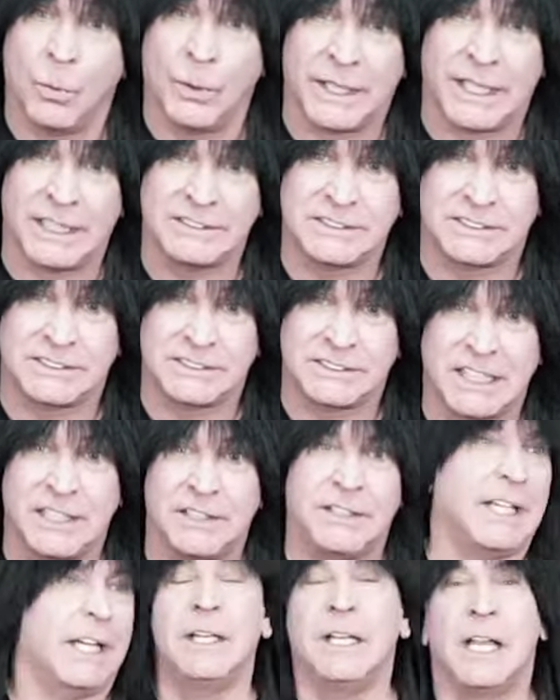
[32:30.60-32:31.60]
when I say
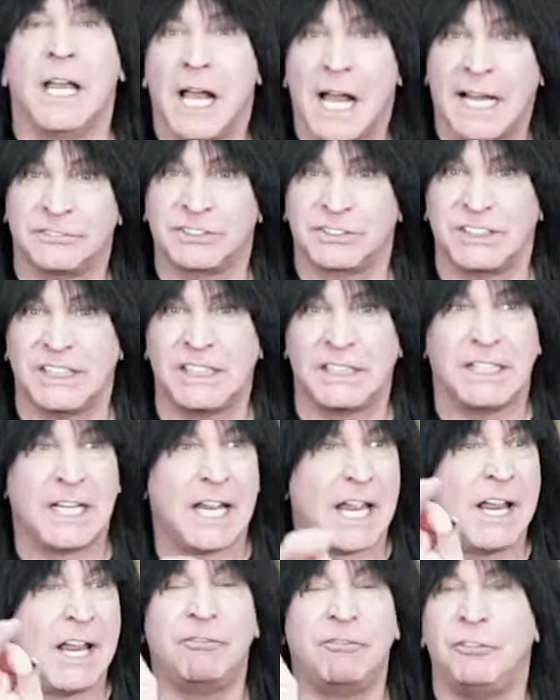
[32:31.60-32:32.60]
that. I have
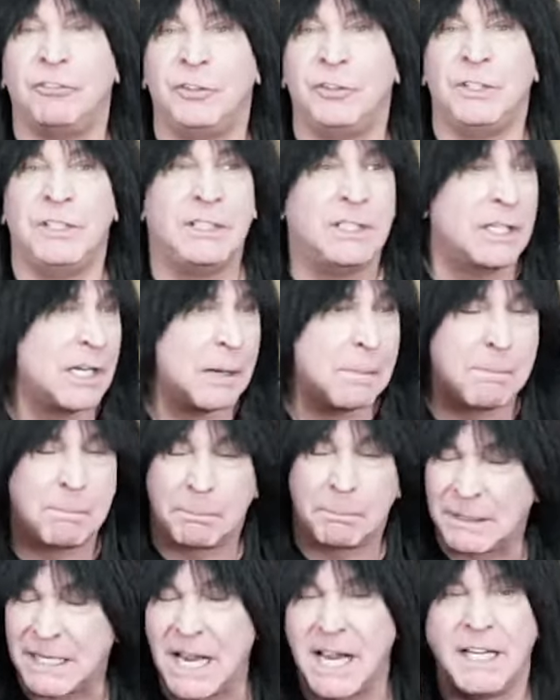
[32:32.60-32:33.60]
seen every
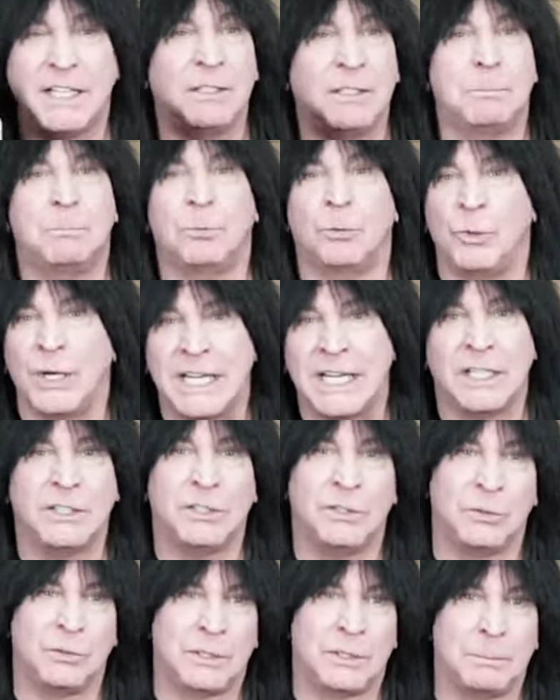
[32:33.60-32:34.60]
kind of
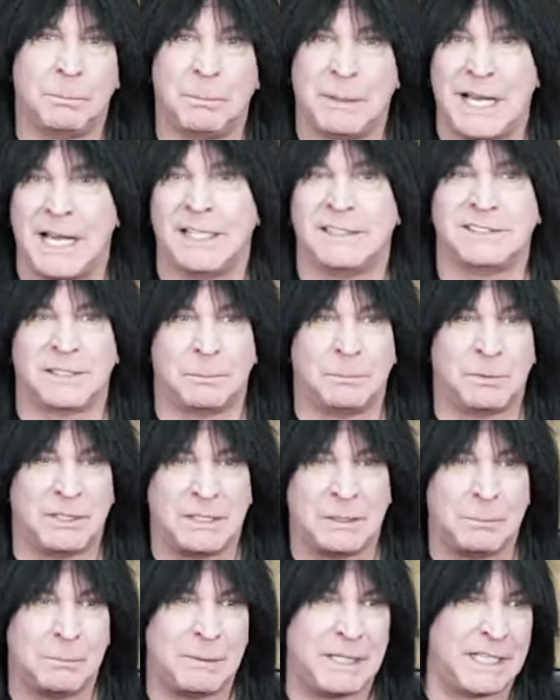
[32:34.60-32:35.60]
brand you can
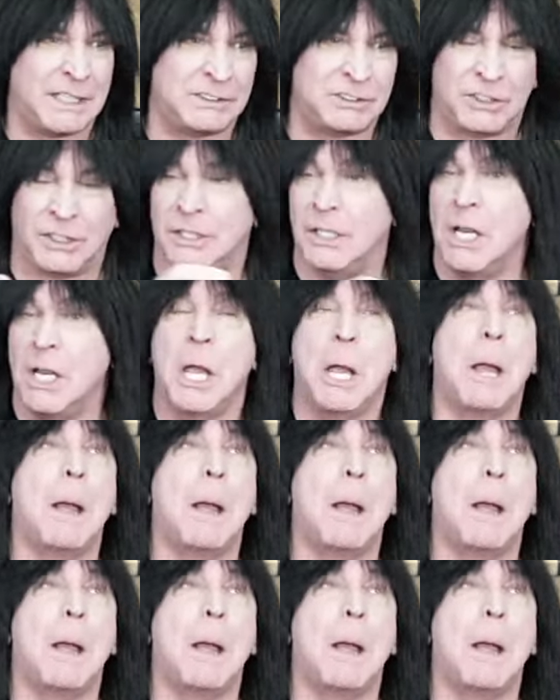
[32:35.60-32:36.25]
possibly imagine.